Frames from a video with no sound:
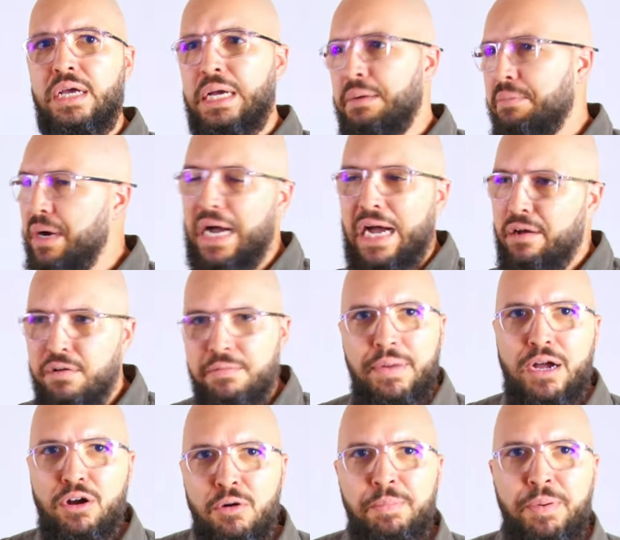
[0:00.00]
But out of my
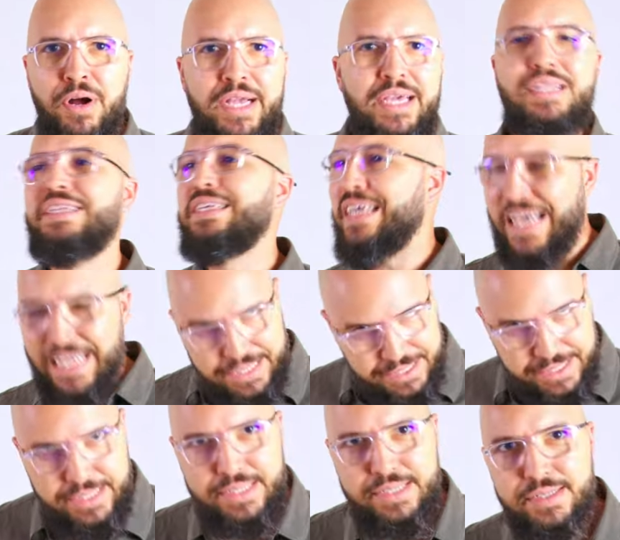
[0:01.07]
own pocket,
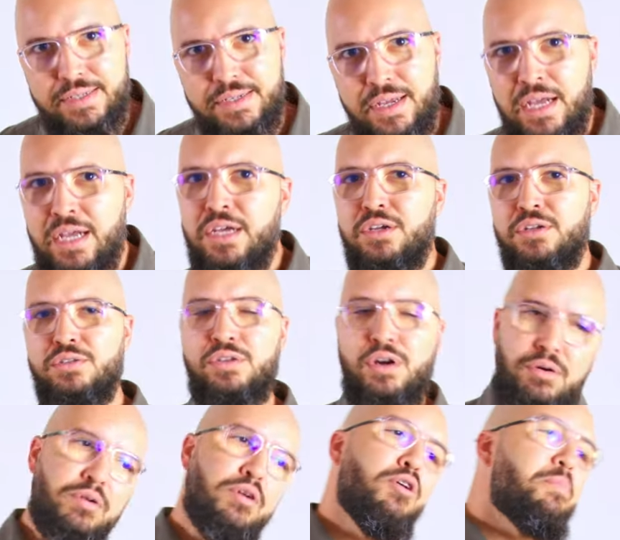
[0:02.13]
yes.
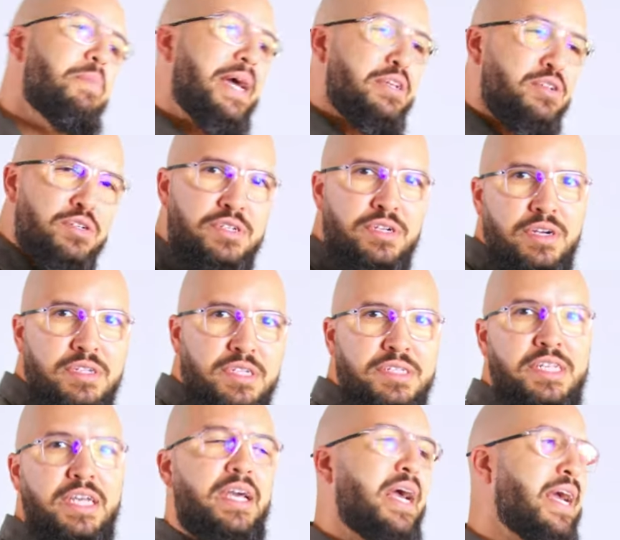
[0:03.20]
Don't go back to church and
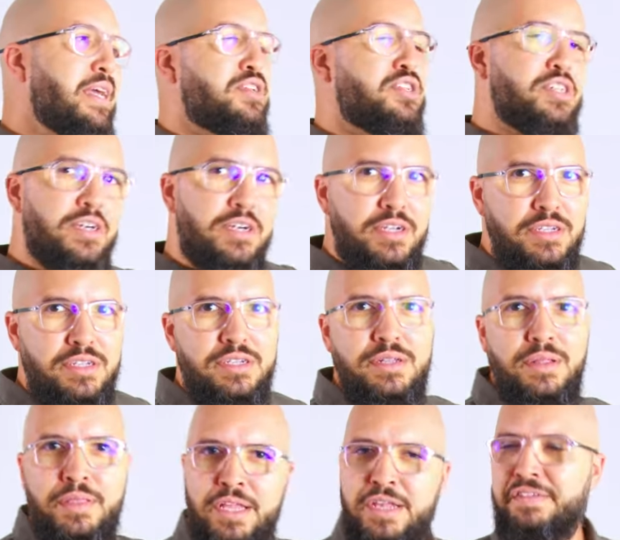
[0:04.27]
say, hey, church,
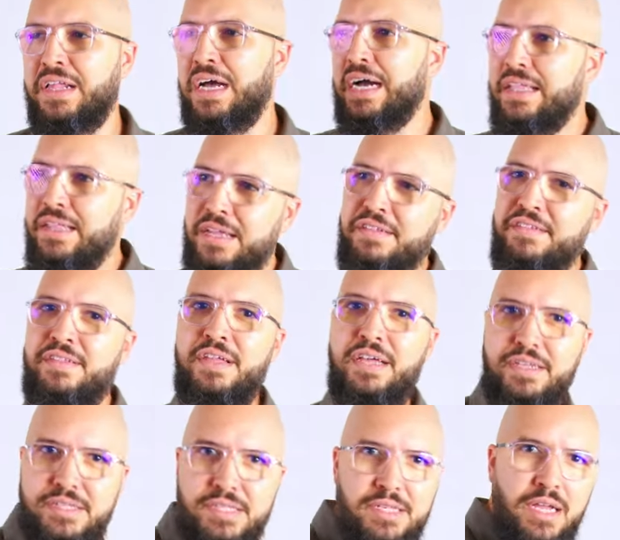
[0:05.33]
this guy needs
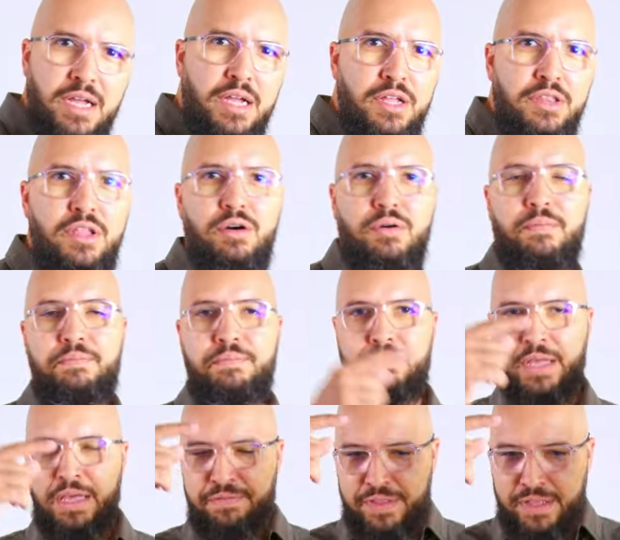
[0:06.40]
this. No,
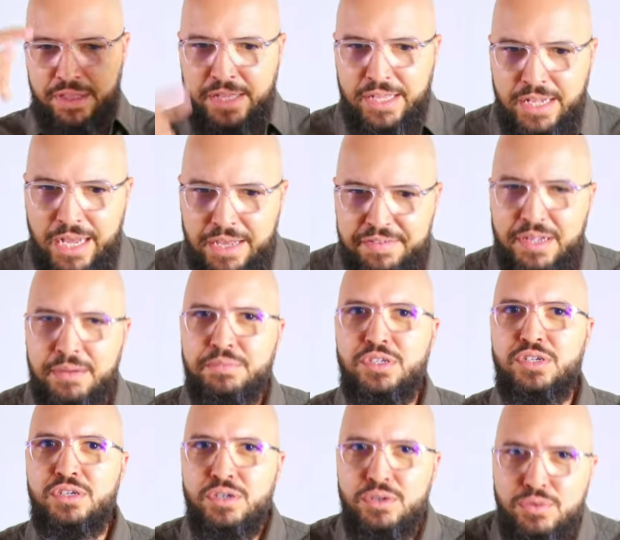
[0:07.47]
if the need has come
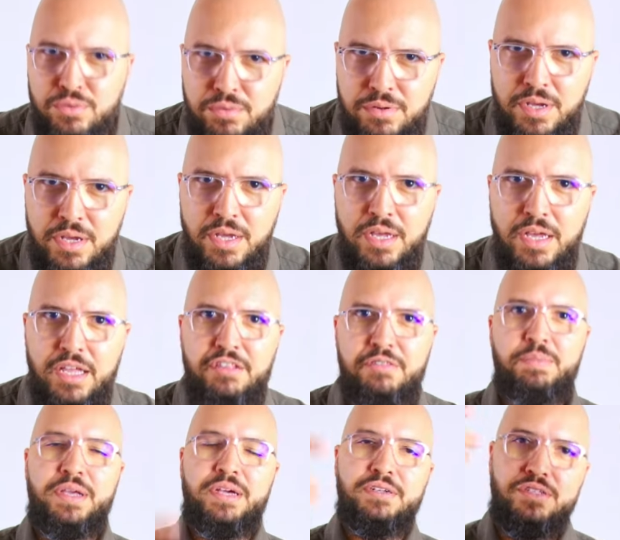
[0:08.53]
to you, it's
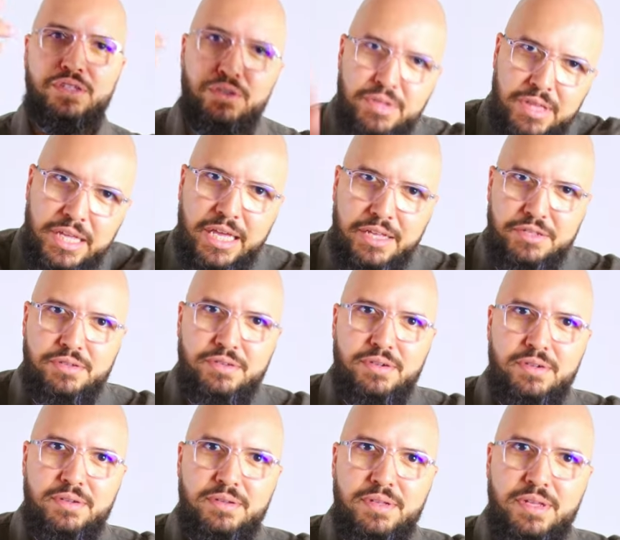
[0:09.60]
because you're the answer.
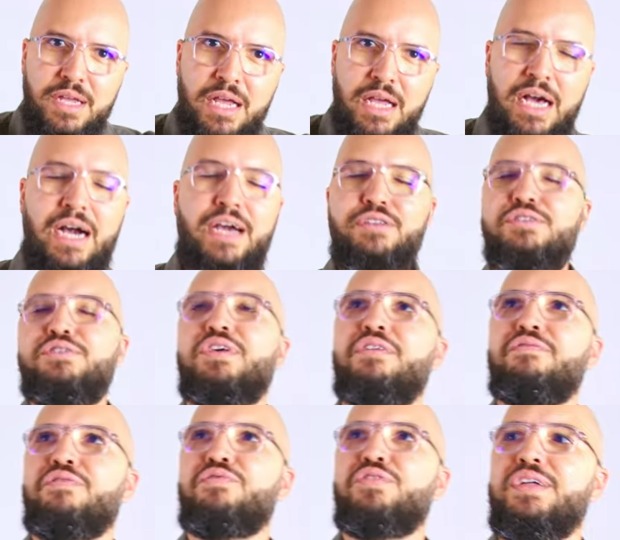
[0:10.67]
I used to have
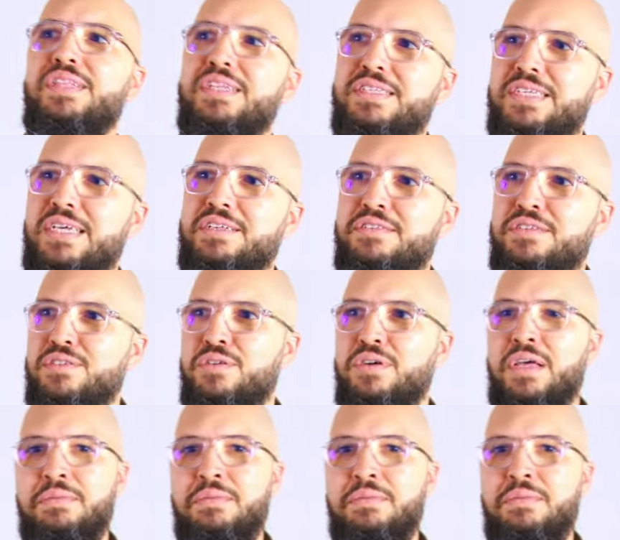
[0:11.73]
a friend that says, you know,